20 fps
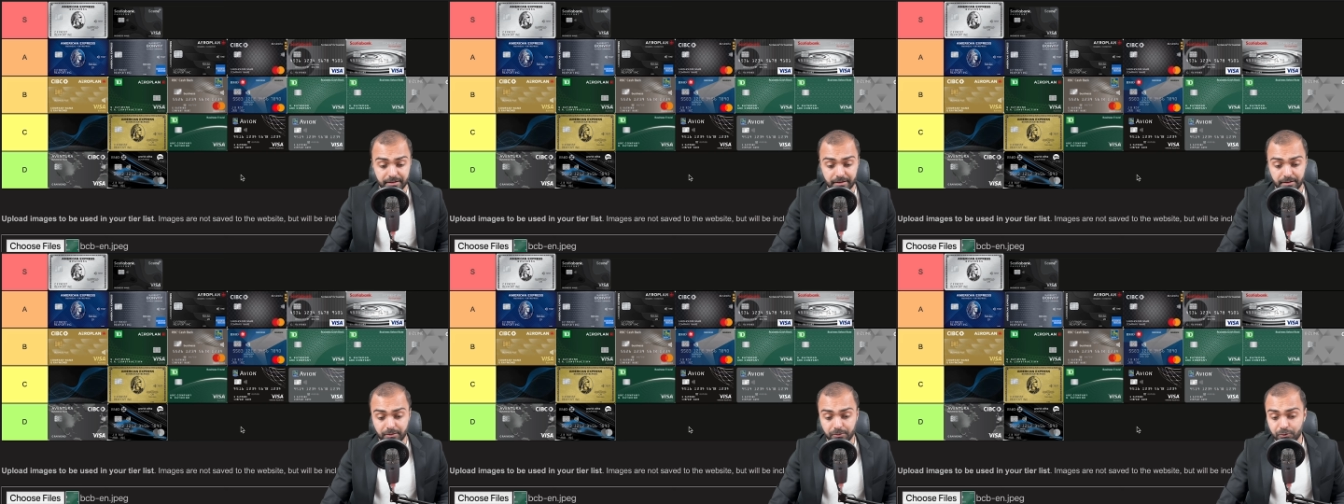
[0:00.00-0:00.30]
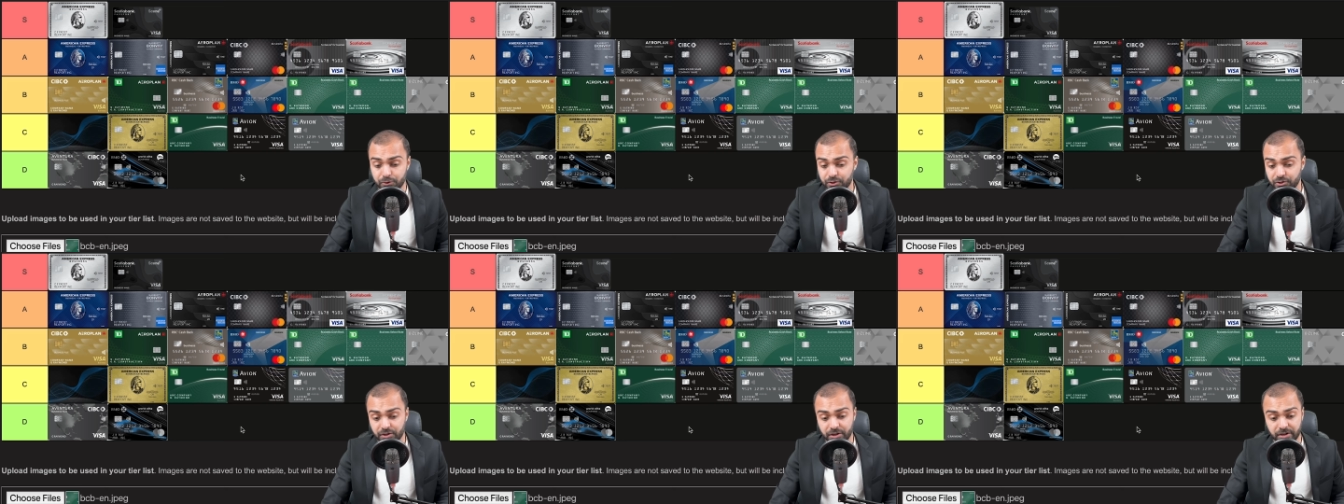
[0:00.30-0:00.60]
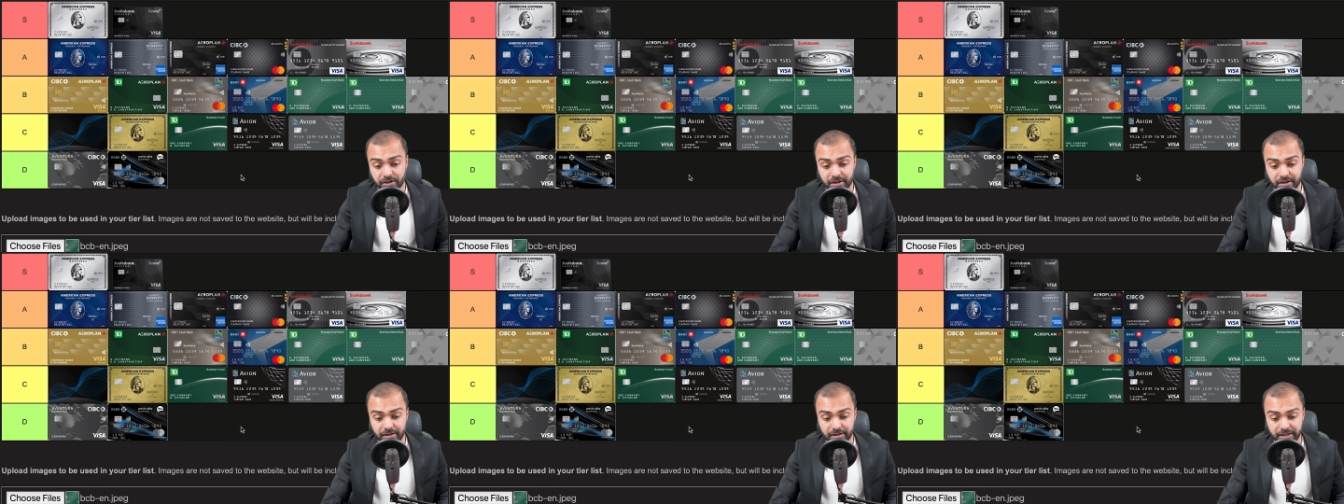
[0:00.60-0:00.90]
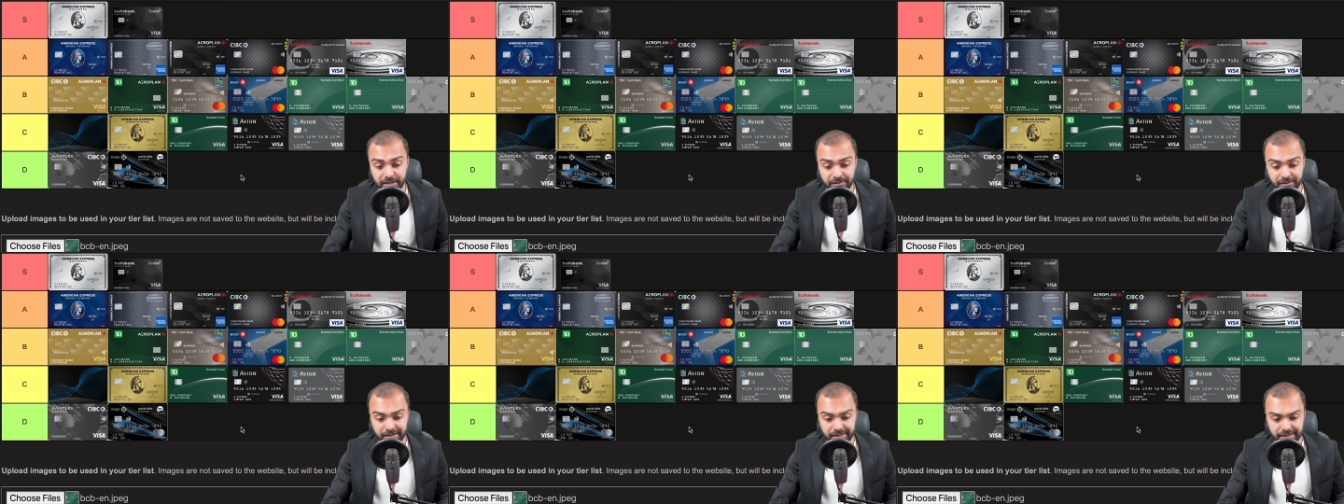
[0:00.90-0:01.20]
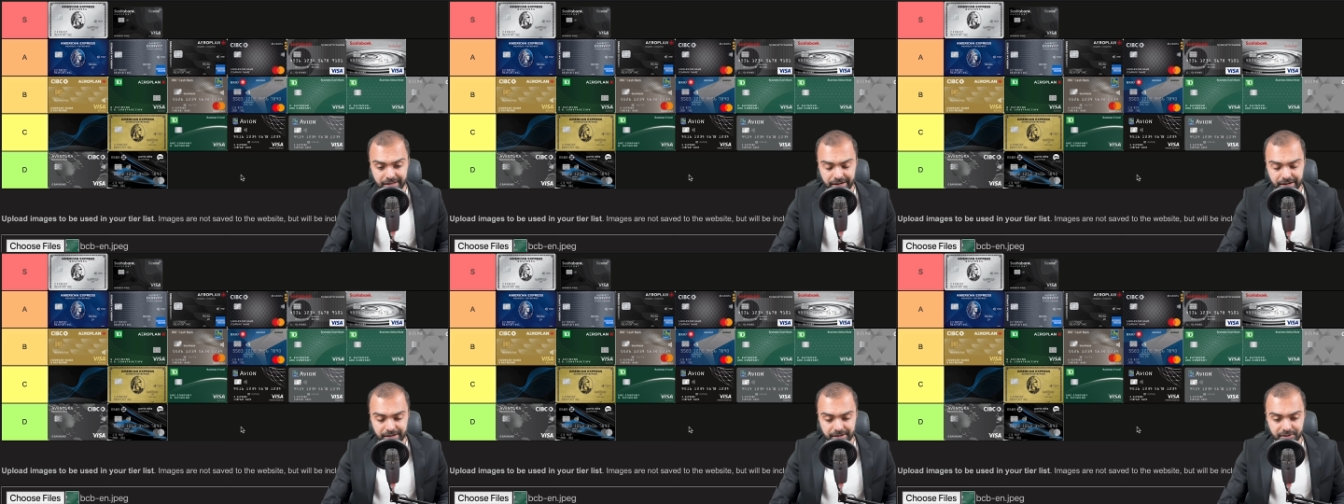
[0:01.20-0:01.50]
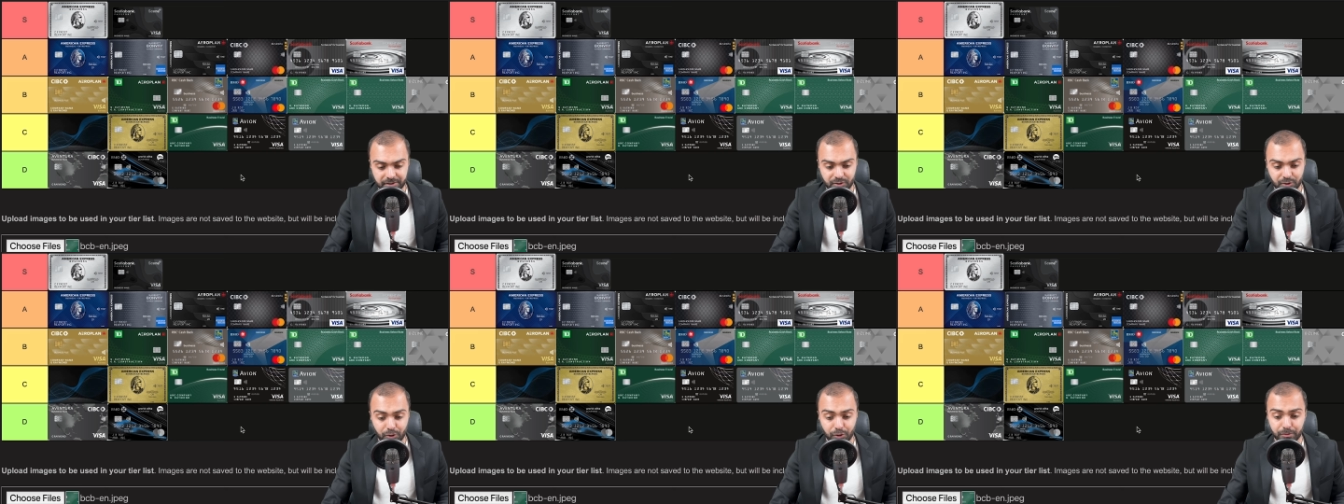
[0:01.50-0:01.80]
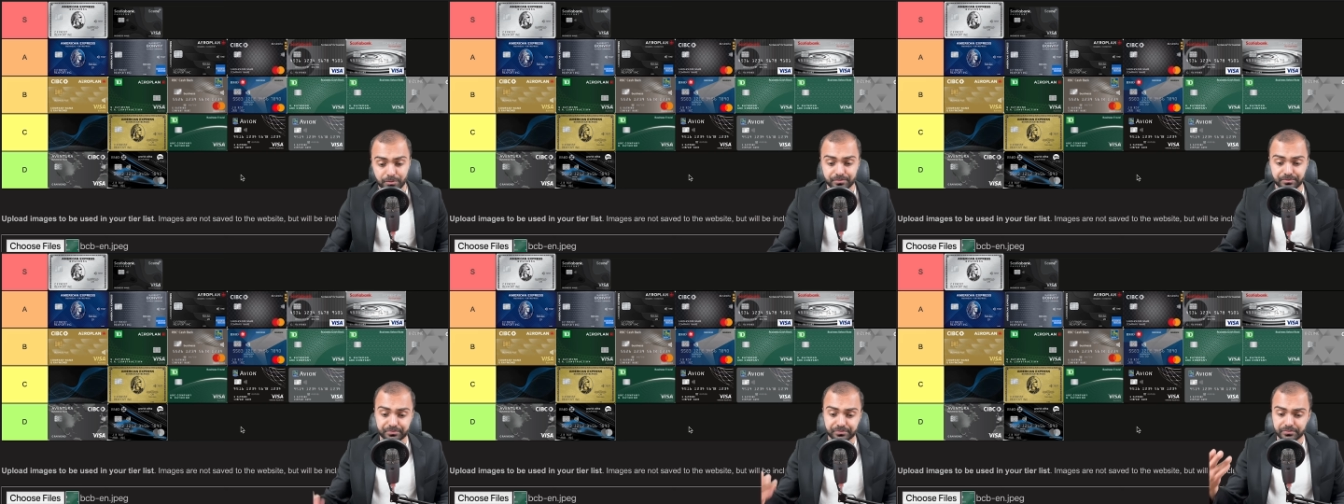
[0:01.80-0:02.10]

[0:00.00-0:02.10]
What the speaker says: we're just going to leave it there. So